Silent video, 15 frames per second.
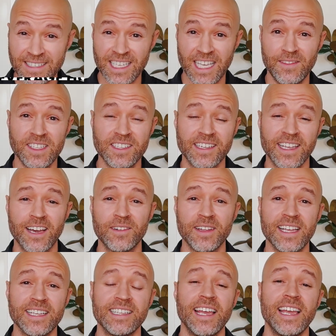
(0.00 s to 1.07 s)
a savings account,
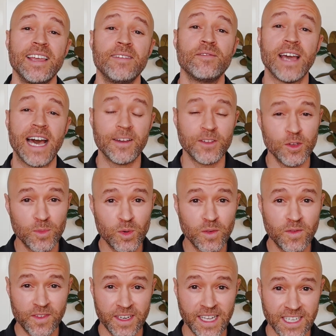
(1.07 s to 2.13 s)
is a valuable
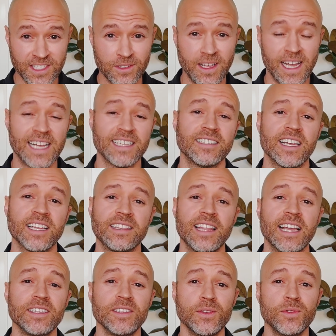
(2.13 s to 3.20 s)
financial asset
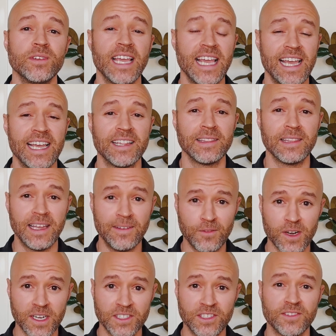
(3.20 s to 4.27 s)
that you can
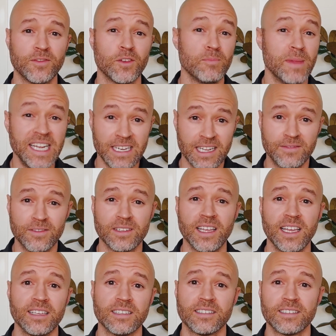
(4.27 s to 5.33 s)
leverage for many different
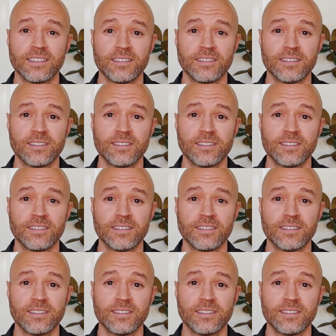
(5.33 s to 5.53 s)
things.